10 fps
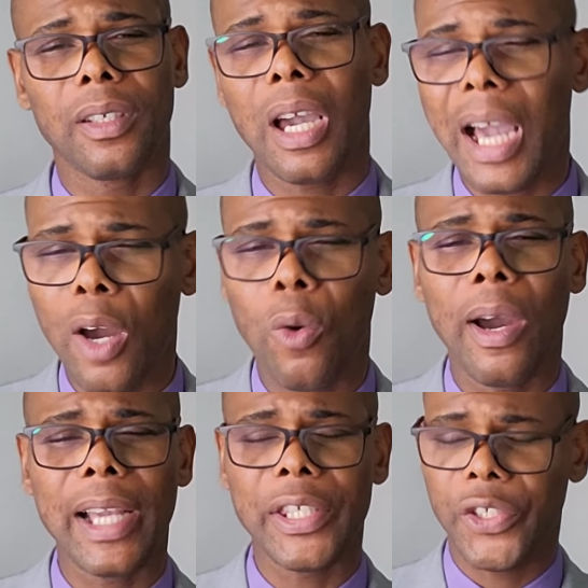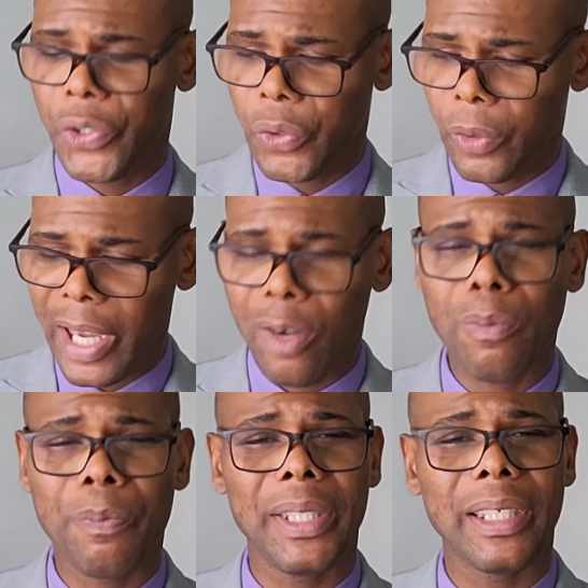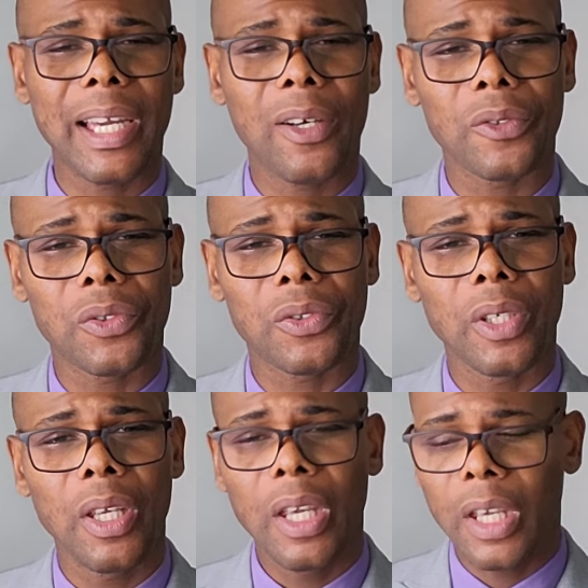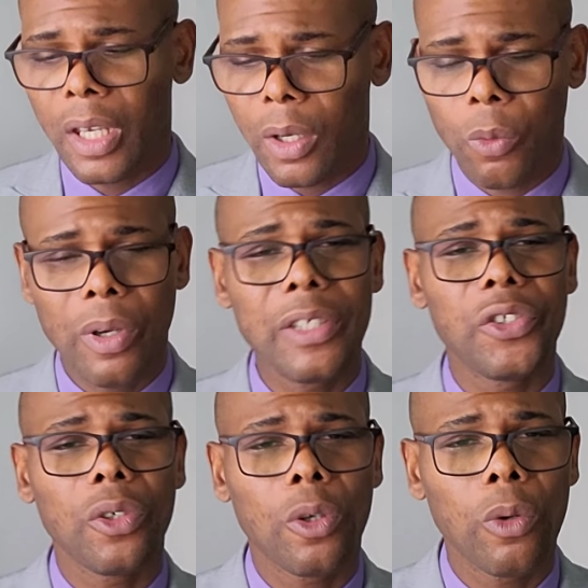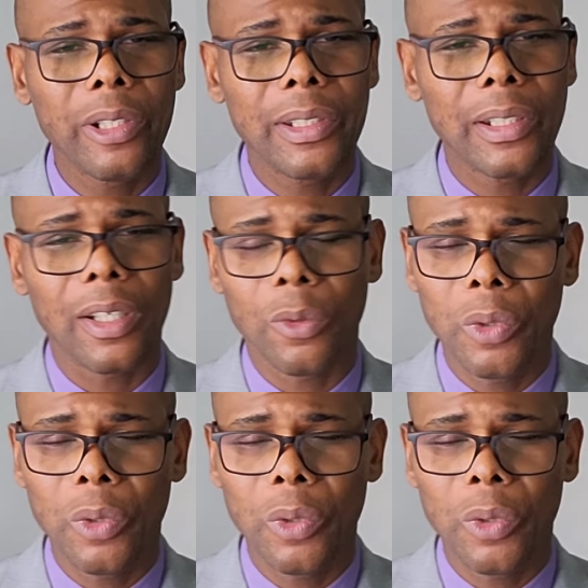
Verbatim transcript: How are you helping out? What is your quota?